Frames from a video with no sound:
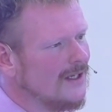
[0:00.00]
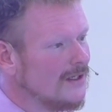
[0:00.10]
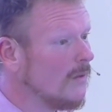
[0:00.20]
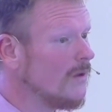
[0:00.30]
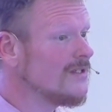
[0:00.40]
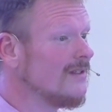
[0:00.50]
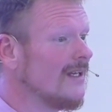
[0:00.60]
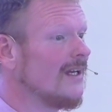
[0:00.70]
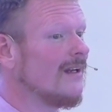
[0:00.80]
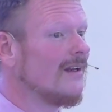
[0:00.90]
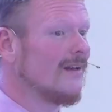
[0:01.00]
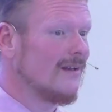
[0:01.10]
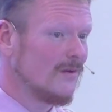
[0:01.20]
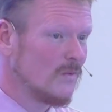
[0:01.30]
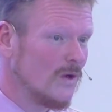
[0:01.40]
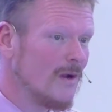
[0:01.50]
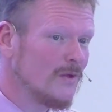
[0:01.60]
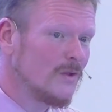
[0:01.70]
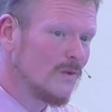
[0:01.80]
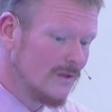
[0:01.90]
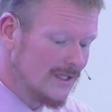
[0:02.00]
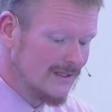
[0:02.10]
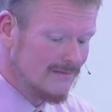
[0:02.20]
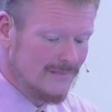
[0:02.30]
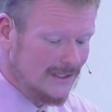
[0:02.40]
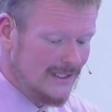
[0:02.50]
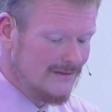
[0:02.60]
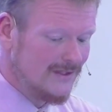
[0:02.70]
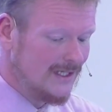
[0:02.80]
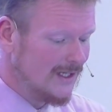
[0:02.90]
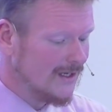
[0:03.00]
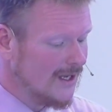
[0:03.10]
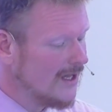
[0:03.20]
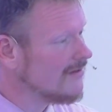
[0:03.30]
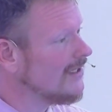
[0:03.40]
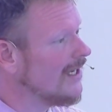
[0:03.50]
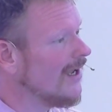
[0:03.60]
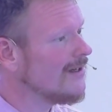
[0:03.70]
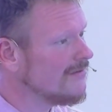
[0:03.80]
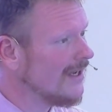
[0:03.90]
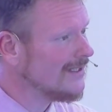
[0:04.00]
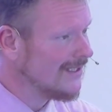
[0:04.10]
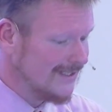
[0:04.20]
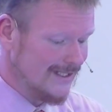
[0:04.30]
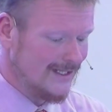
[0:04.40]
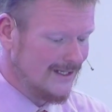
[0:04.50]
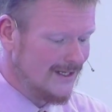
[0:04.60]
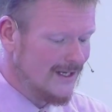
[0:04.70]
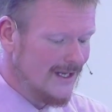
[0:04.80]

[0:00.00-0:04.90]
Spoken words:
Now, it wasn't that Ramamohan didn't believe in a God of any kind. In fact, he did.